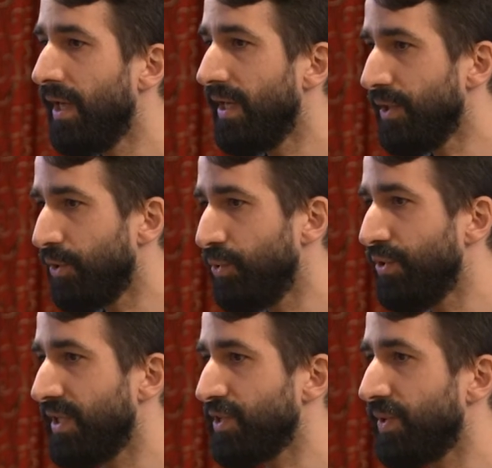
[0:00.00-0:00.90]
In
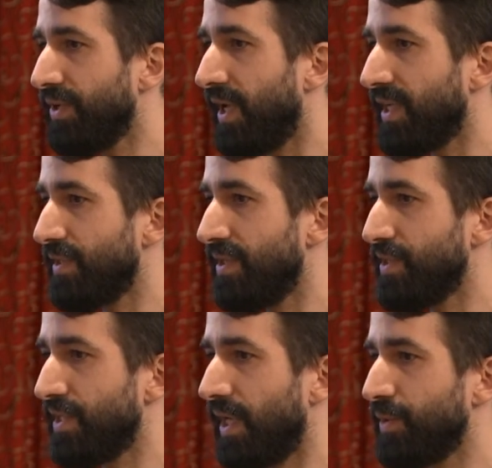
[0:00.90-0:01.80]
community as well,
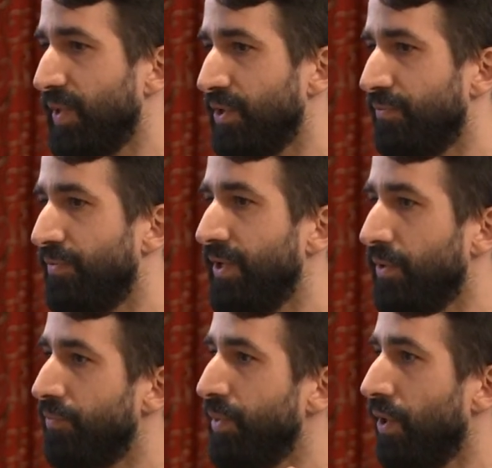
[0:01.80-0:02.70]
there's an aspect of feeling
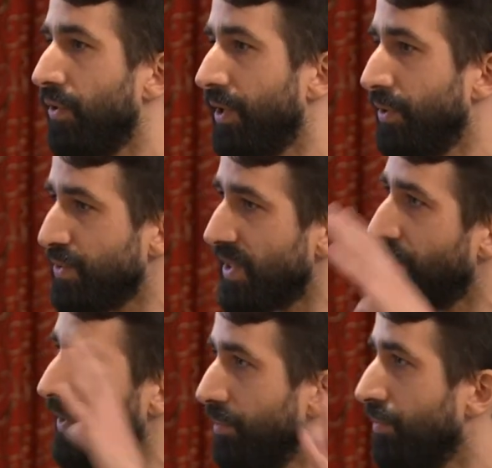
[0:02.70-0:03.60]
of belonging to
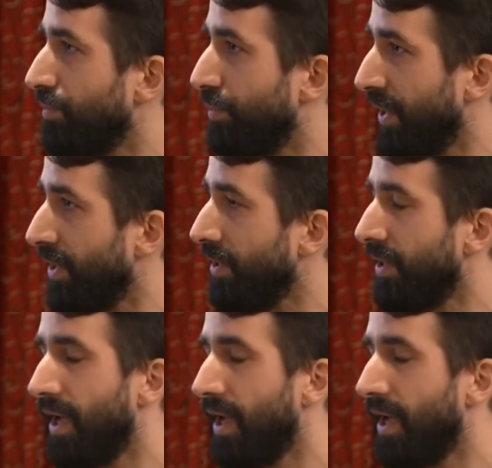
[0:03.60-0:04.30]
something bigger,